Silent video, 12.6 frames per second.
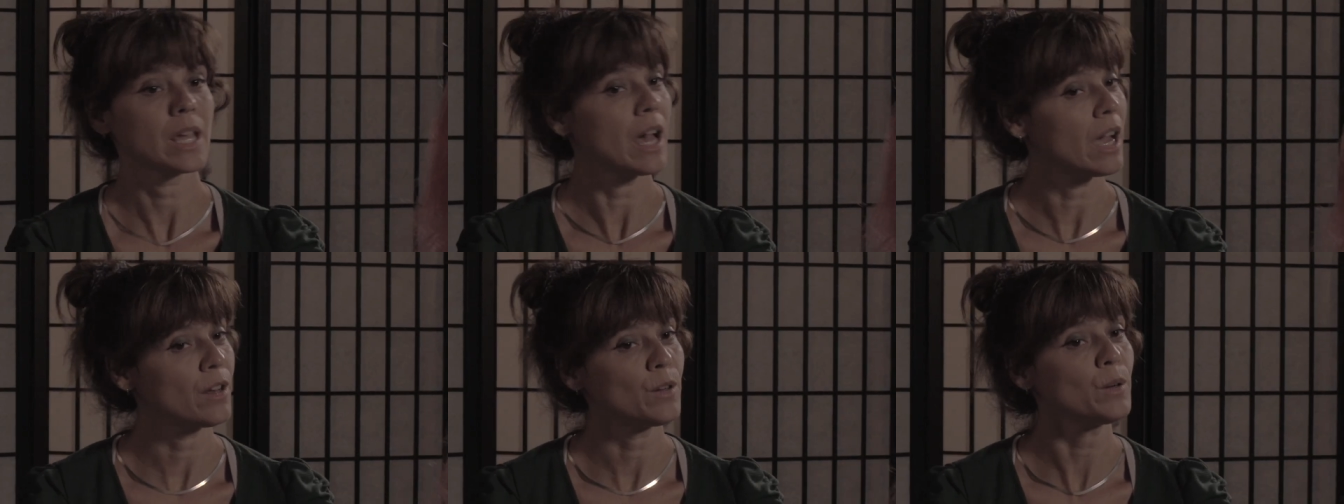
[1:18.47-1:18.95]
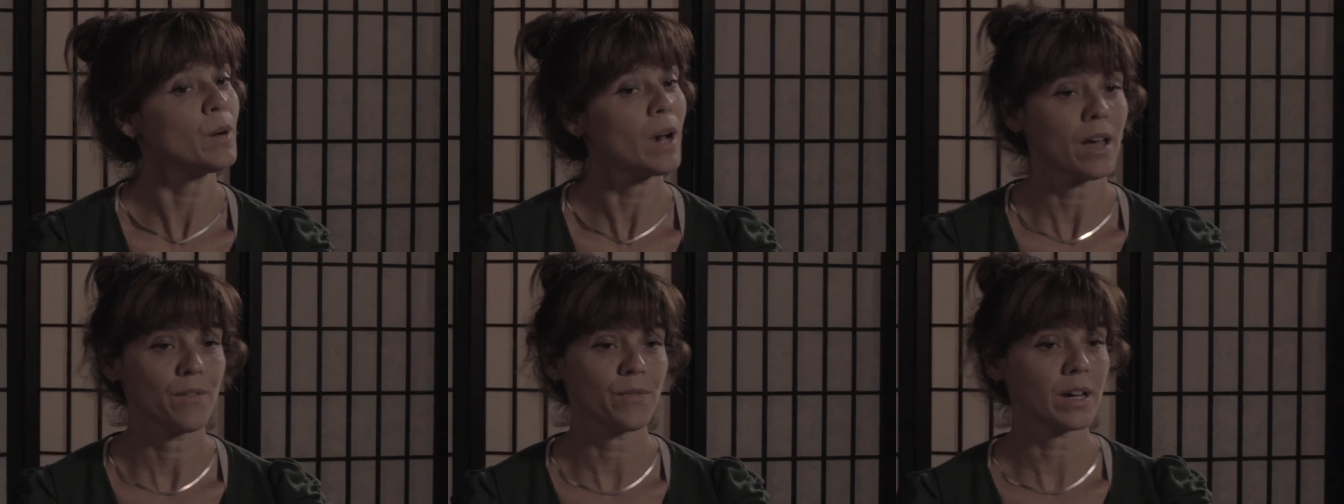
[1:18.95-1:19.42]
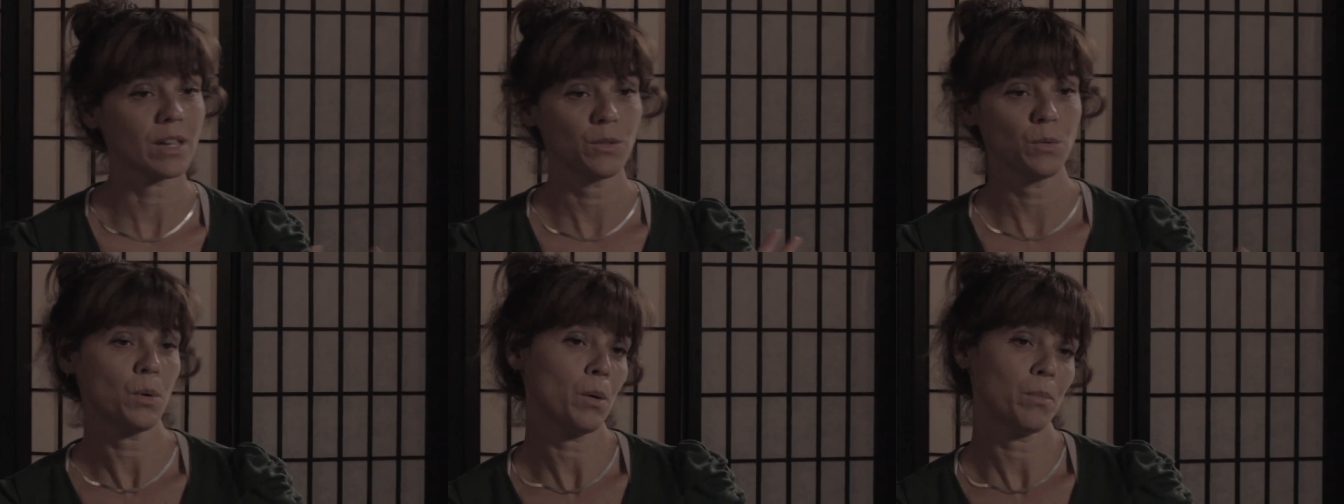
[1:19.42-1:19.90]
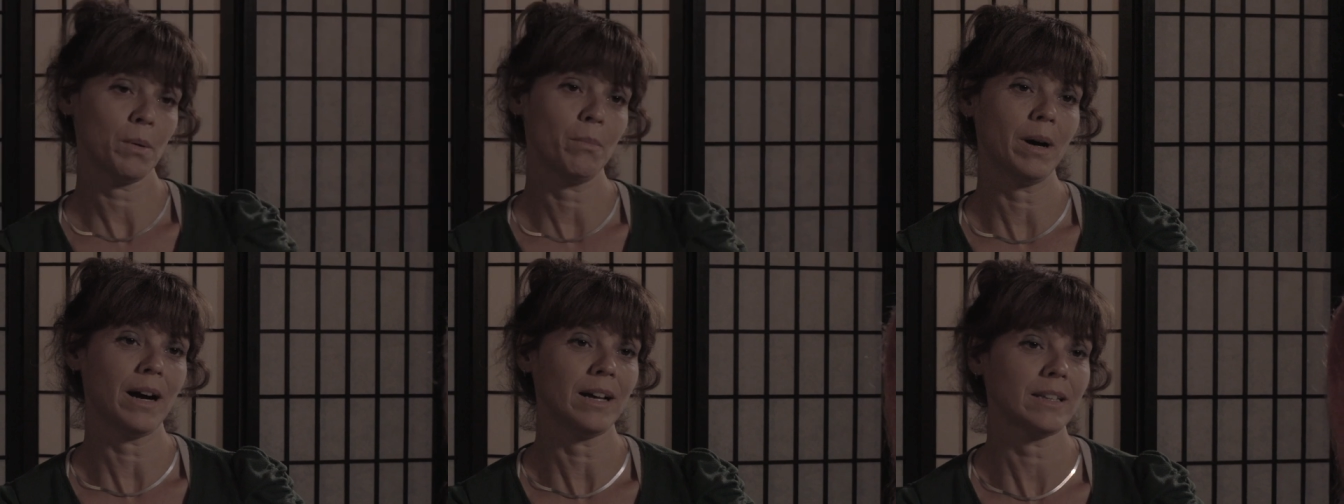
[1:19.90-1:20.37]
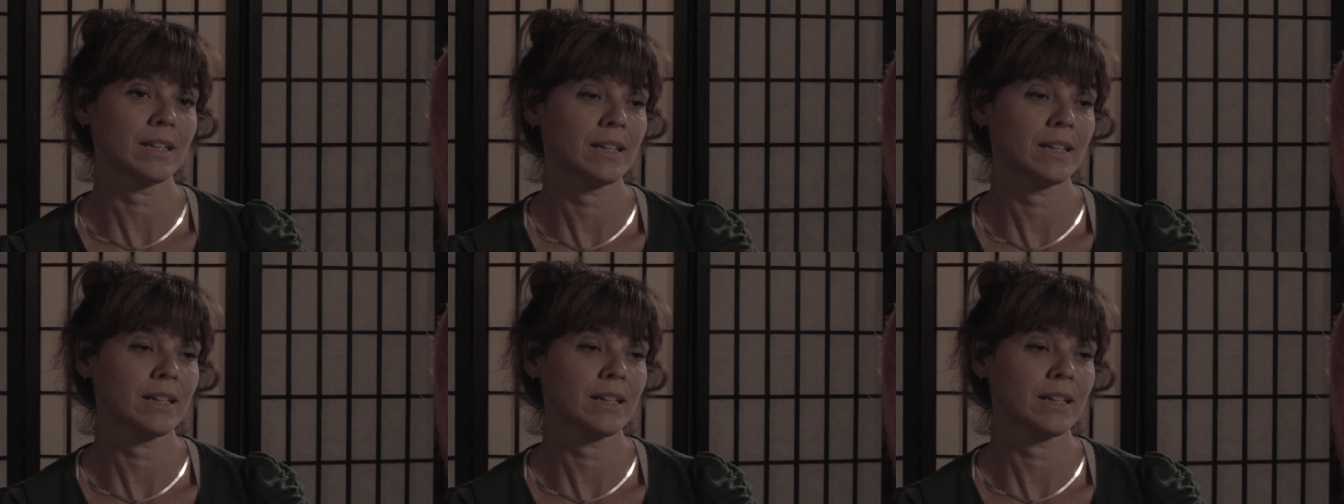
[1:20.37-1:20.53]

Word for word: I know I fucked you over bad.